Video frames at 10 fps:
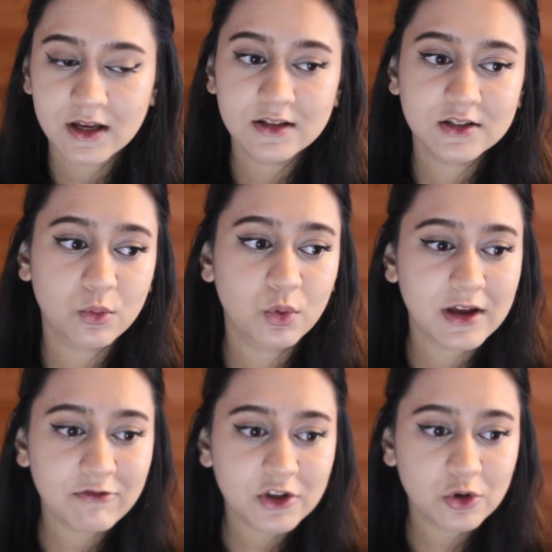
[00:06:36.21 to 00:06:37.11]
So
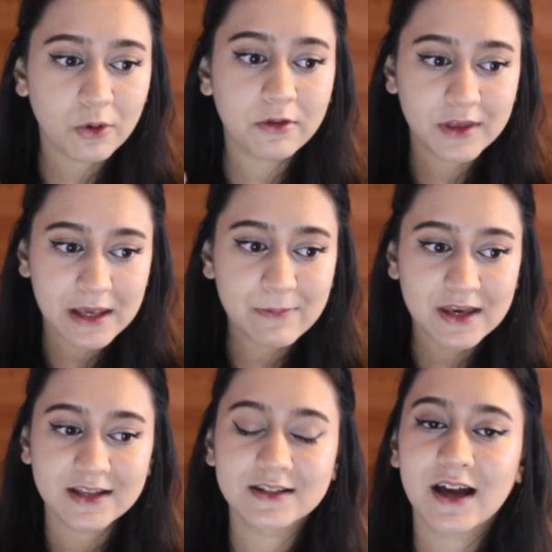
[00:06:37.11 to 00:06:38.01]
whatever your theme
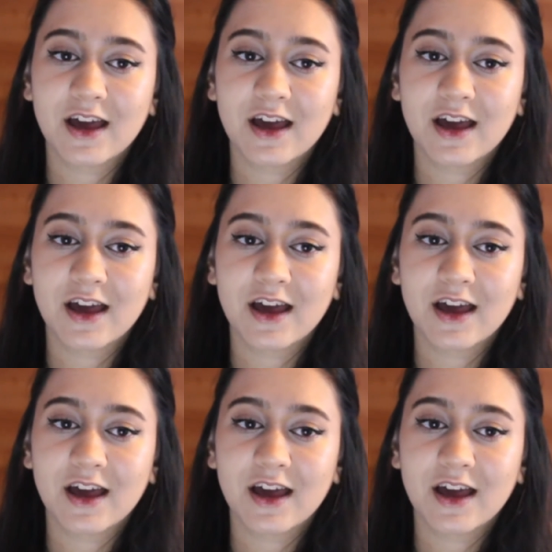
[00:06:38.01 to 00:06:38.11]
is,